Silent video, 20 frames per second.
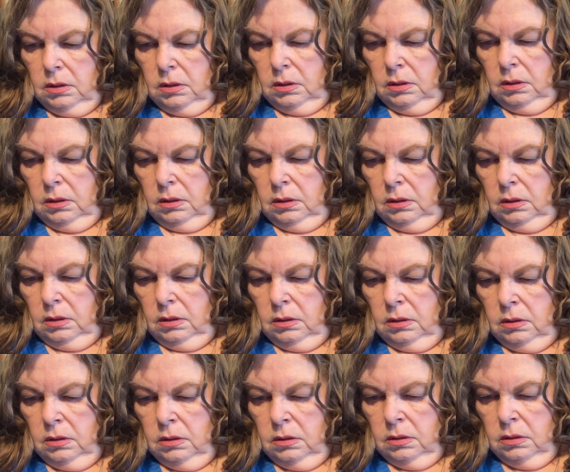
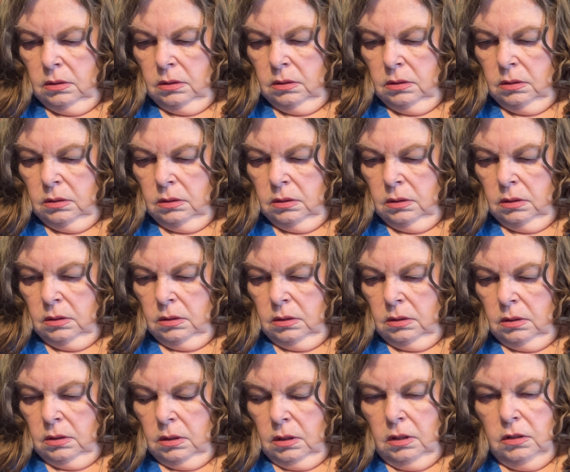
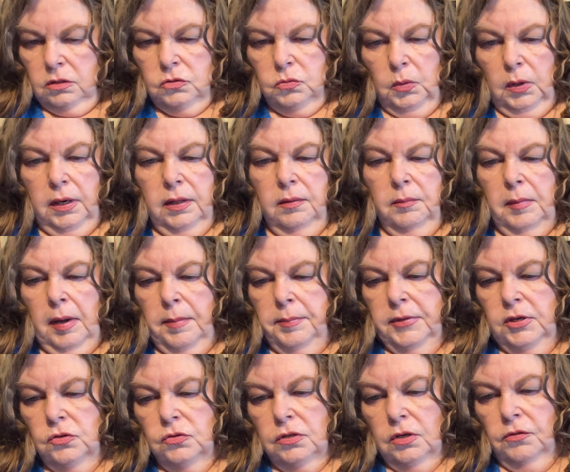Because one of them I'm
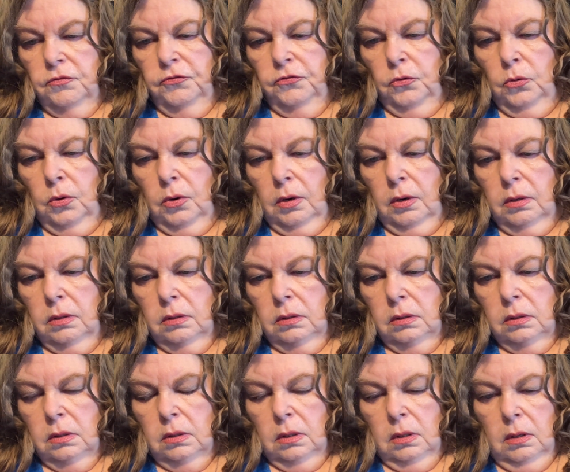using for
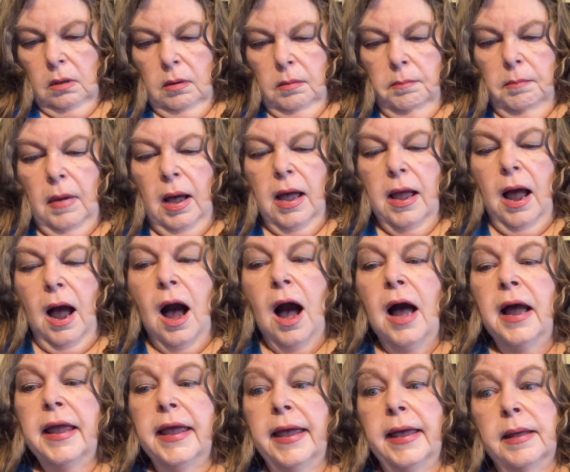my
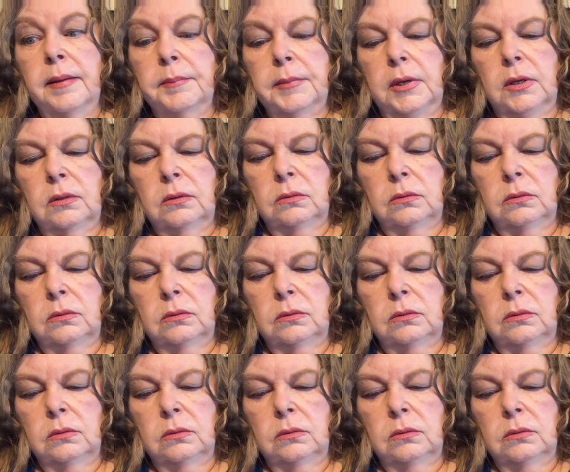IM